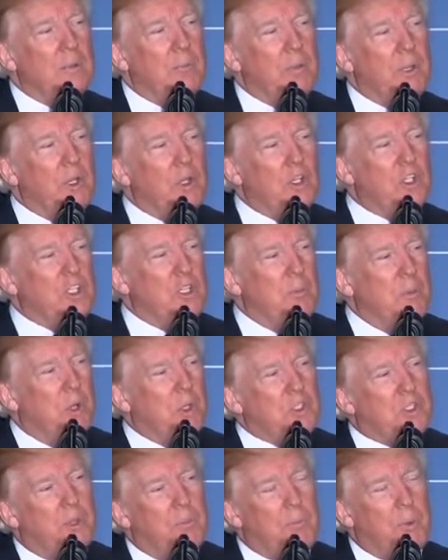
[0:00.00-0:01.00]
because the
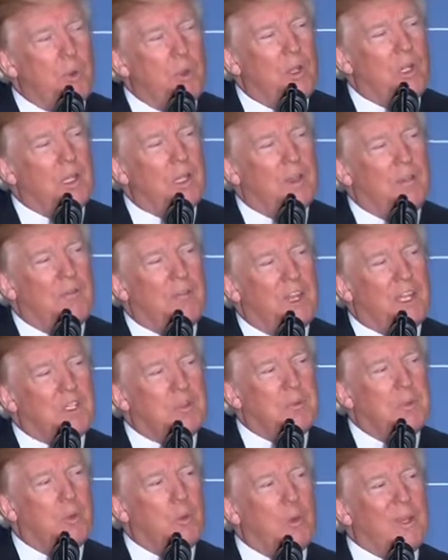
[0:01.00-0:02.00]
most important
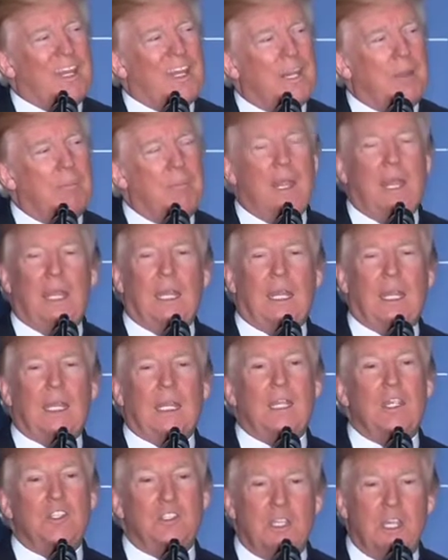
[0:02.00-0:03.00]
investment we can make
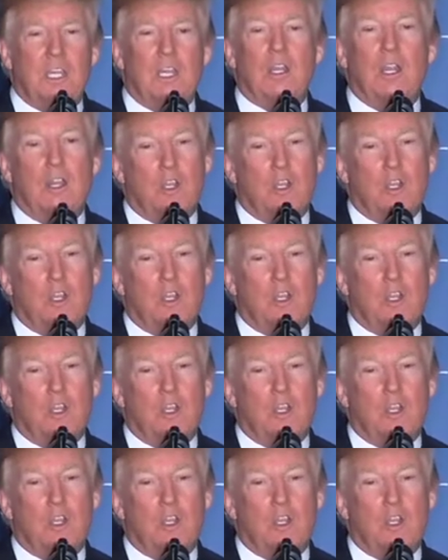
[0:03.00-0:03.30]
is in